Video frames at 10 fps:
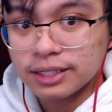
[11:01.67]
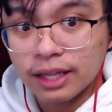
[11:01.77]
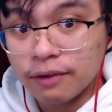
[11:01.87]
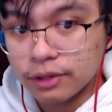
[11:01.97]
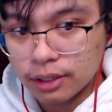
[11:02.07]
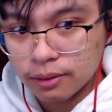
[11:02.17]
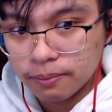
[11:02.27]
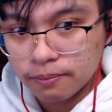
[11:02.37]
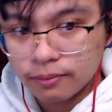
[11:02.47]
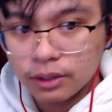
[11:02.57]
everything.
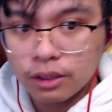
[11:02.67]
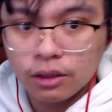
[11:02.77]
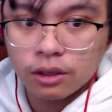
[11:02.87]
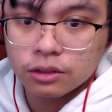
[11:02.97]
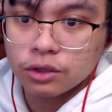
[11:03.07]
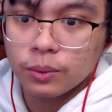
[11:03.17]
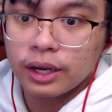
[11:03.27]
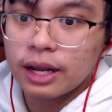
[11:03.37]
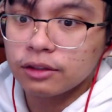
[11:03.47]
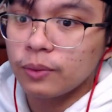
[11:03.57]
So we're gonna
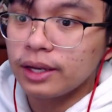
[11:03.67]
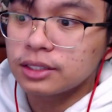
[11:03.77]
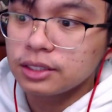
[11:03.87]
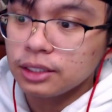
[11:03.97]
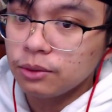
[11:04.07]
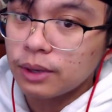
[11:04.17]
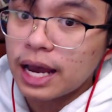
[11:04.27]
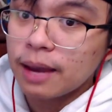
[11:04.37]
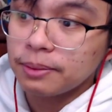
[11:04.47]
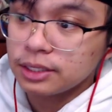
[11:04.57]
have to wait to see what
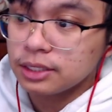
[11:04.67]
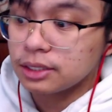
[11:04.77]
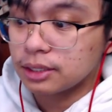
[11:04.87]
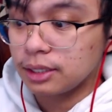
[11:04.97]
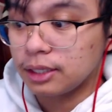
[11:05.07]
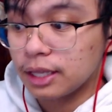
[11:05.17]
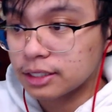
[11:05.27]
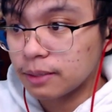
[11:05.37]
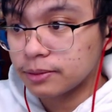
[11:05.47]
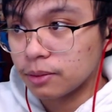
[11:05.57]
happens in the next
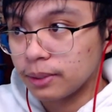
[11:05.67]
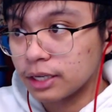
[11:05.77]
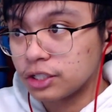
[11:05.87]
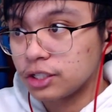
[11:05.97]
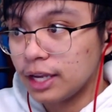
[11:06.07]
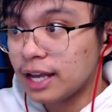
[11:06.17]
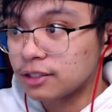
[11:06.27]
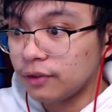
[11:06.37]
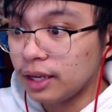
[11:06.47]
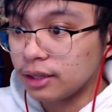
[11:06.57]
episode. Because she has
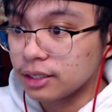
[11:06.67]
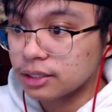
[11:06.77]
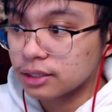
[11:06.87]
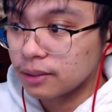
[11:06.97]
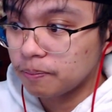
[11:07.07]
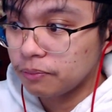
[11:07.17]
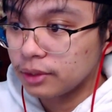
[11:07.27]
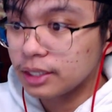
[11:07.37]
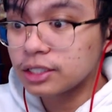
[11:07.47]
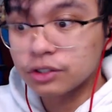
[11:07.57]
fate in this.
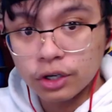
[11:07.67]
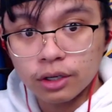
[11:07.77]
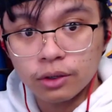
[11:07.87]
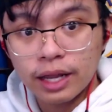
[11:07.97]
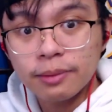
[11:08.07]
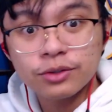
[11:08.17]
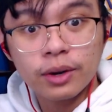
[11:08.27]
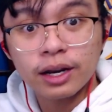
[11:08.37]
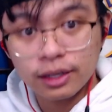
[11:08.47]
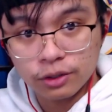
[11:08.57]
This is good. That means we're
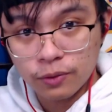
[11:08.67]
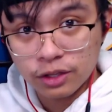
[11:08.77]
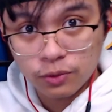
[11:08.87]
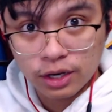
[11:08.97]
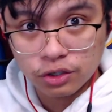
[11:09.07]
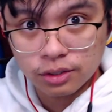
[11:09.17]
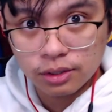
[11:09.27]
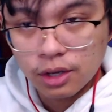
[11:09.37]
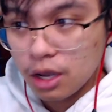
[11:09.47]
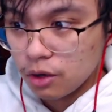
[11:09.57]
heading in the right direction.
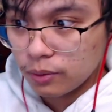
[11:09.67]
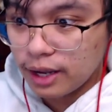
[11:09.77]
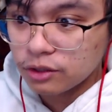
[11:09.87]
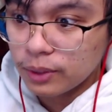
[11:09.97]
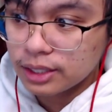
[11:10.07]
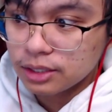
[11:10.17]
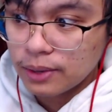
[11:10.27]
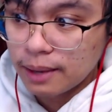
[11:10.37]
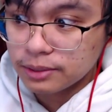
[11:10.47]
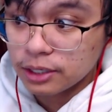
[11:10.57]
We're gonna have to wait to see what
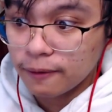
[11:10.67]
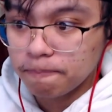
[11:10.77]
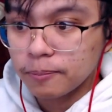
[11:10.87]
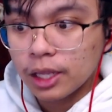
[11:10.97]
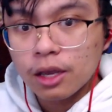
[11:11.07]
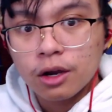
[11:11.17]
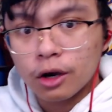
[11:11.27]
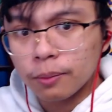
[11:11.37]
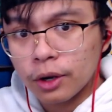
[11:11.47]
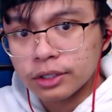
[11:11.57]
happens here.
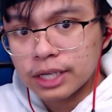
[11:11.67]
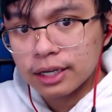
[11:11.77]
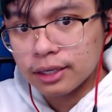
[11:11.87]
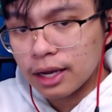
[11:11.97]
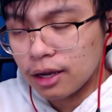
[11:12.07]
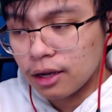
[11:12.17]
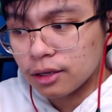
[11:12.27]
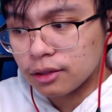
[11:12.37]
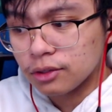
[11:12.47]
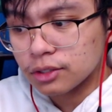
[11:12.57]
Hope you're excited.
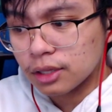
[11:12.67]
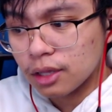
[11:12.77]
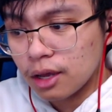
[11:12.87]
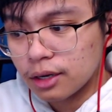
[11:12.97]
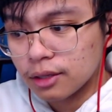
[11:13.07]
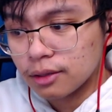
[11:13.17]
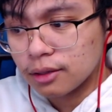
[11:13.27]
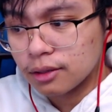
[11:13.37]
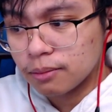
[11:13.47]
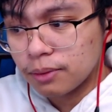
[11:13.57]
There's a lot of
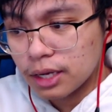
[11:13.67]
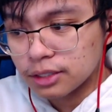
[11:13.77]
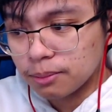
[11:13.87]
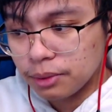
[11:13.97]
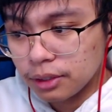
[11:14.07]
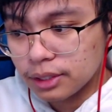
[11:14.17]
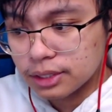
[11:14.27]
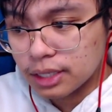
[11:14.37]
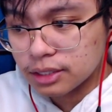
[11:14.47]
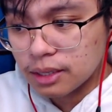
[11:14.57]
possibilities
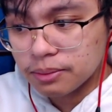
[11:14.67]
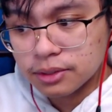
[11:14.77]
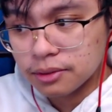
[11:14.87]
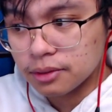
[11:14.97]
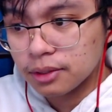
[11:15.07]
next episode.